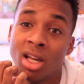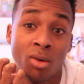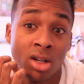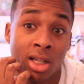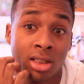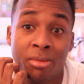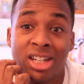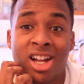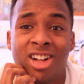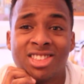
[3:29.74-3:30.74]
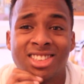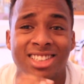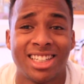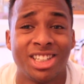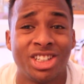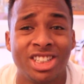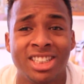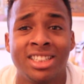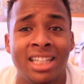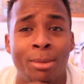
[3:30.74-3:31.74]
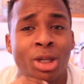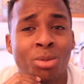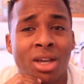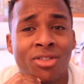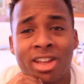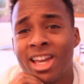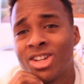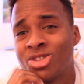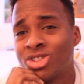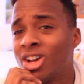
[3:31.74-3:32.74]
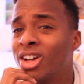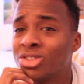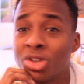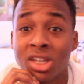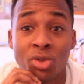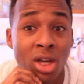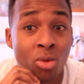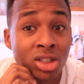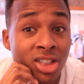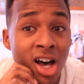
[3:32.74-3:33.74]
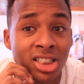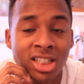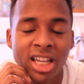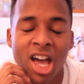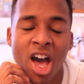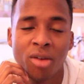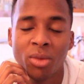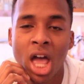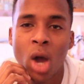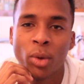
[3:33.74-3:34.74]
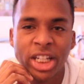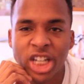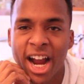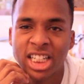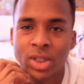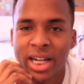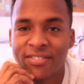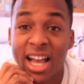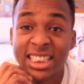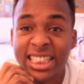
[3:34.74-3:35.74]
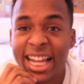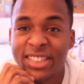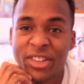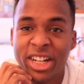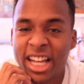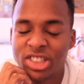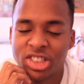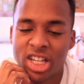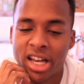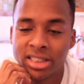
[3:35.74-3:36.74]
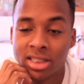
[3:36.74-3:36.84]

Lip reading: one of like the McDonald's is like in the hood and they make you pay for like extra sauce, or they give you like one sauce and like, oh, we charge 25 cents for the extra sauce.